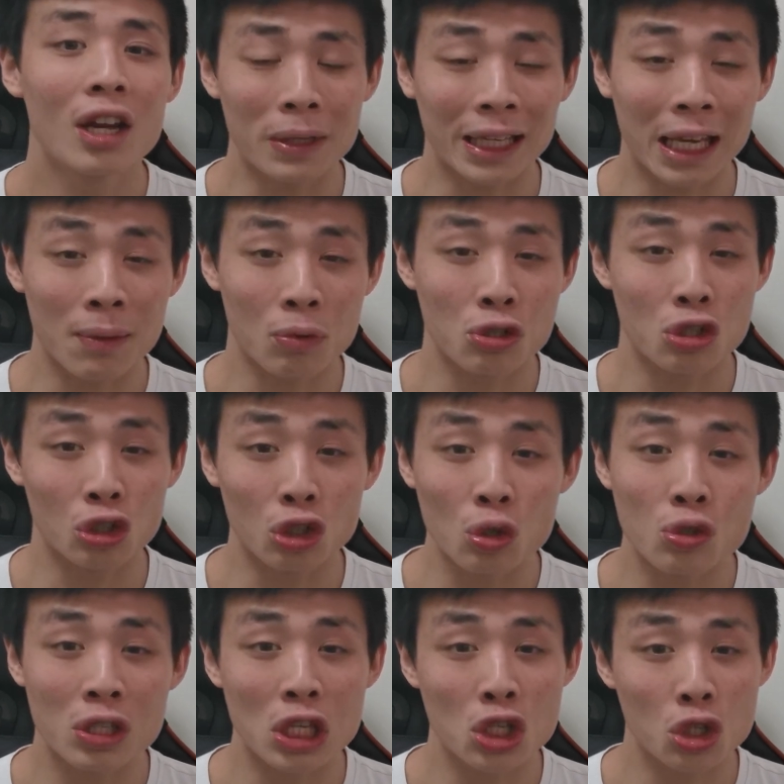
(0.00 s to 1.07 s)
being able to
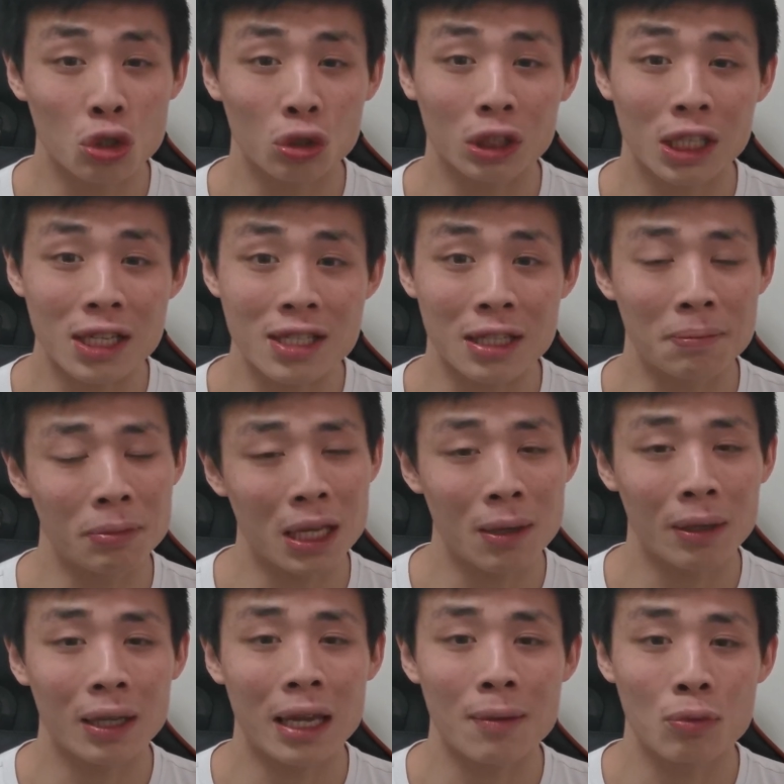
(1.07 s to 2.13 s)
use these shortcuts and
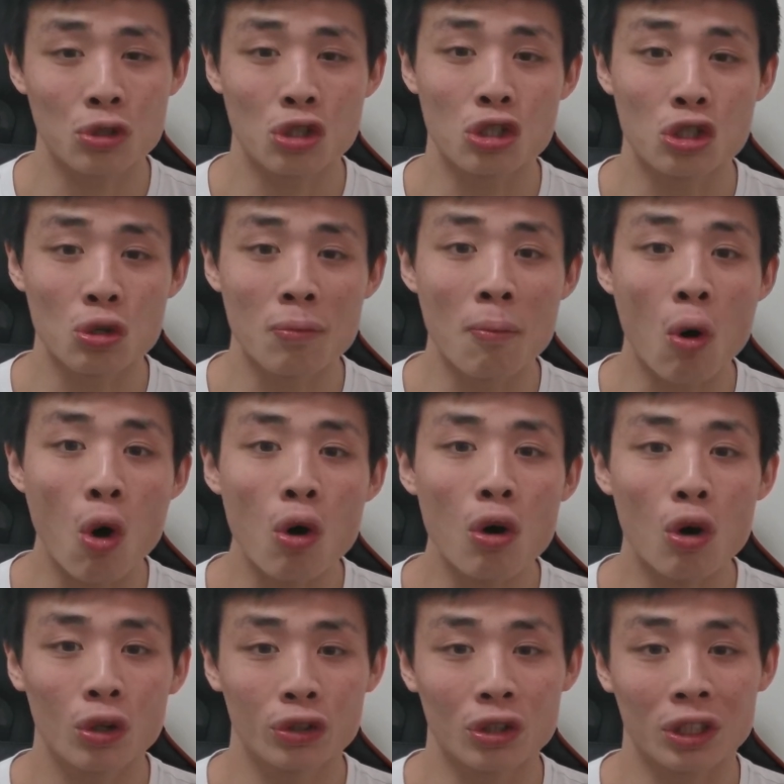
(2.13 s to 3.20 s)
being able to do more
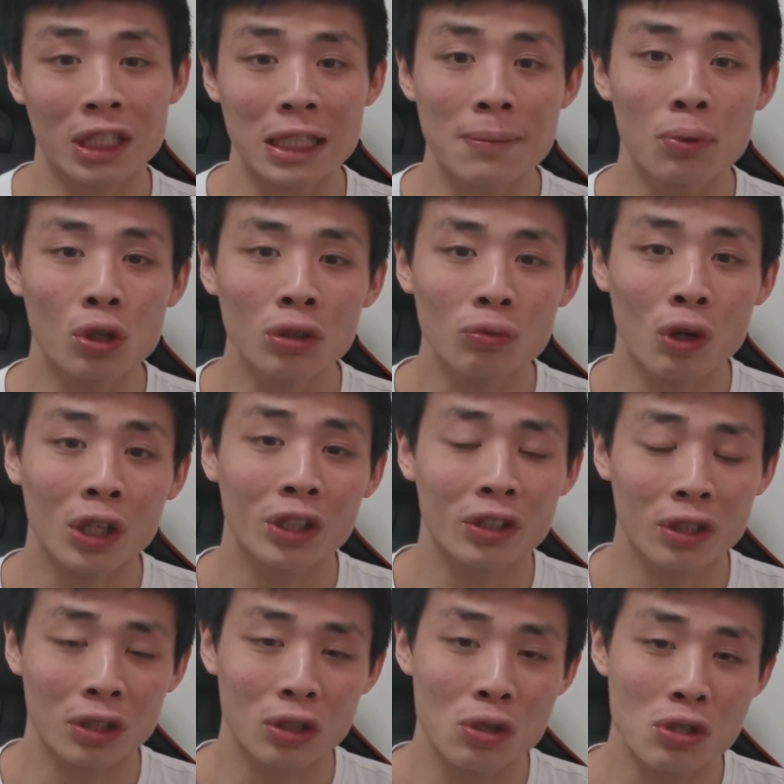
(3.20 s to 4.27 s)
on your keyboard rather
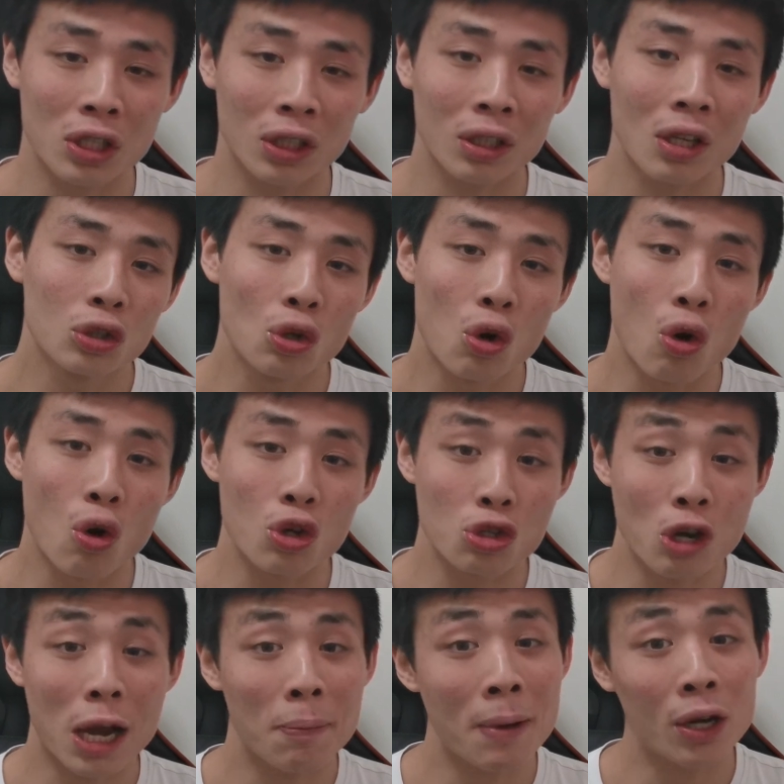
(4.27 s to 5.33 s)
than using your
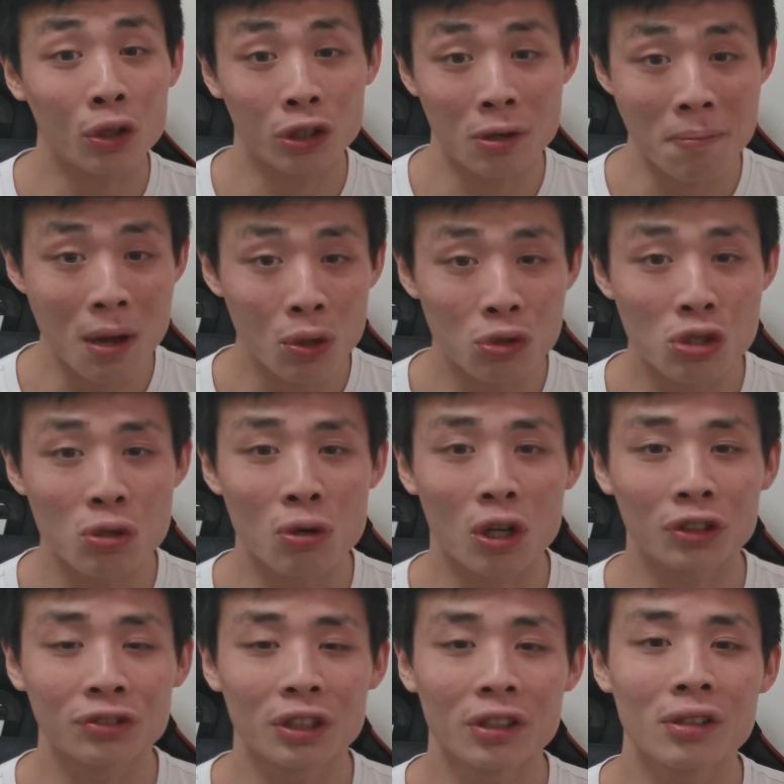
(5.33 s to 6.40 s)
trackpad or your mouse too
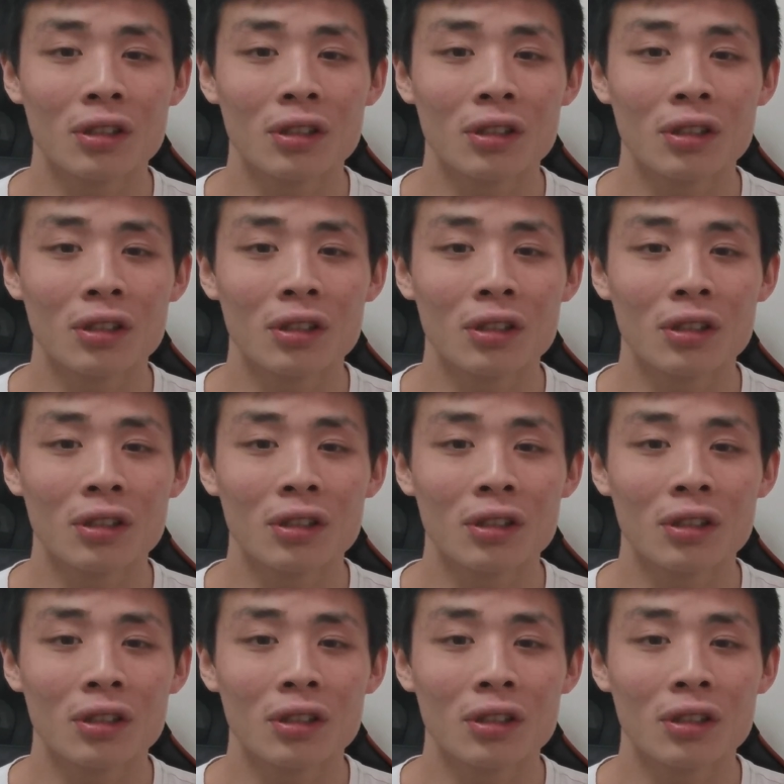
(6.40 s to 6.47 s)
often.